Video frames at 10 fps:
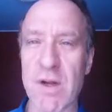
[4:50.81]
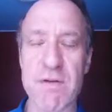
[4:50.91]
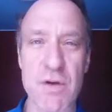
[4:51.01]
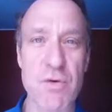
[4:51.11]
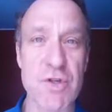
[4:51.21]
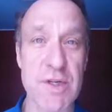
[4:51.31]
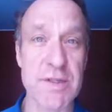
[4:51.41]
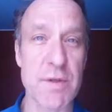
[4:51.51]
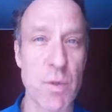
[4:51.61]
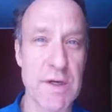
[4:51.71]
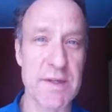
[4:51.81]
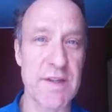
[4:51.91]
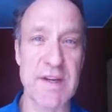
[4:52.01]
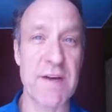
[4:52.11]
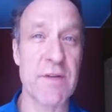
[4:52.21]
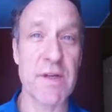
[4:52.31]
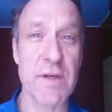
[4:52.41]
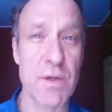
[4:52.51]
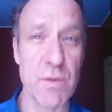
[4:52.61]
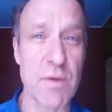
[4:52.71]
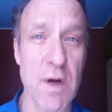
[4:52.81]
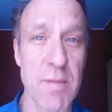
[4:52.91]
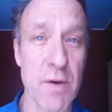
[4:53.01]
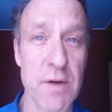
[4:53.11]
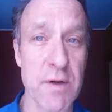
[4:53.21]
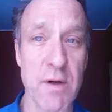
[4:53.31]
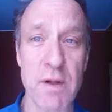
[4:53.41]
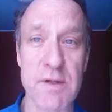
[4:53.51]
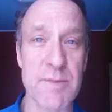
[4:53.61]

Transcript: confusion as to what the devil to do about it all,